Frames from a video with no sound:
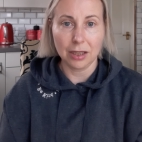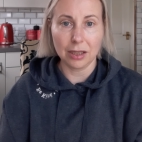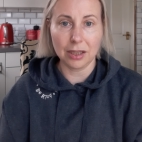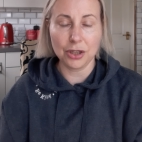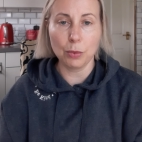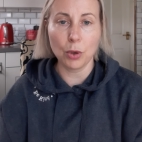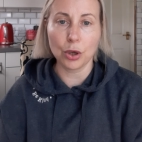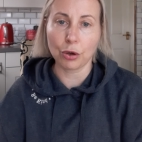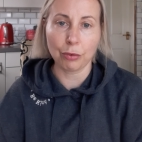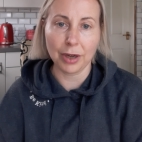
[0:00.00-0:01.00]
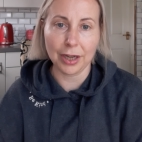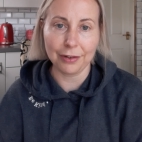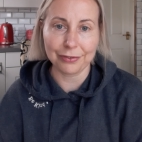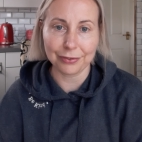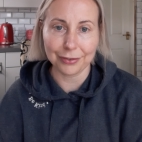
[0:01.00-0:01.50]
and you won't
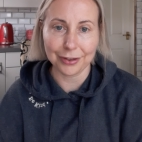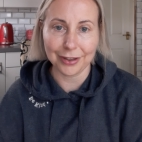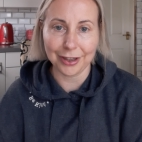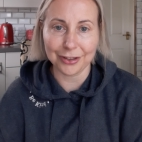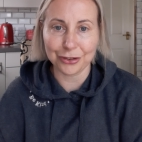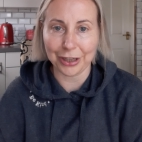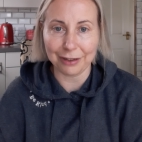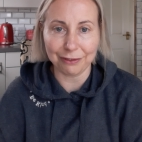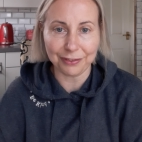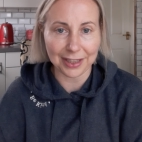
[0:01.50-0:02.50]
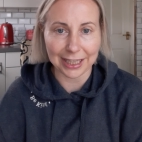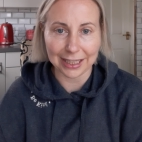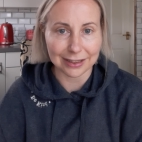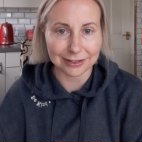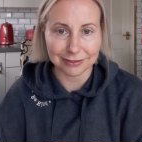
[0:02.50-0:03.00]
crave a chicken
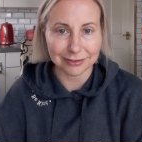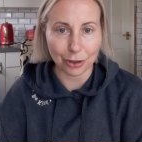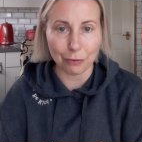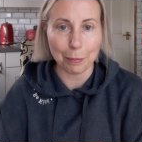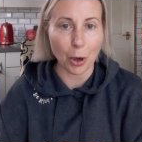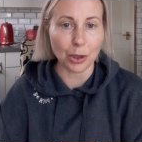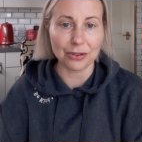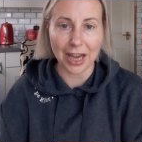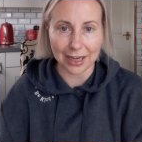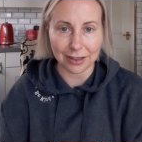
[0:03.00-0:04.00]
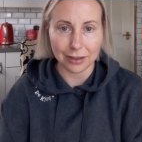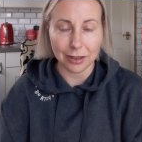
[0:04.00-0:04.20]
fillet or a boiled egg.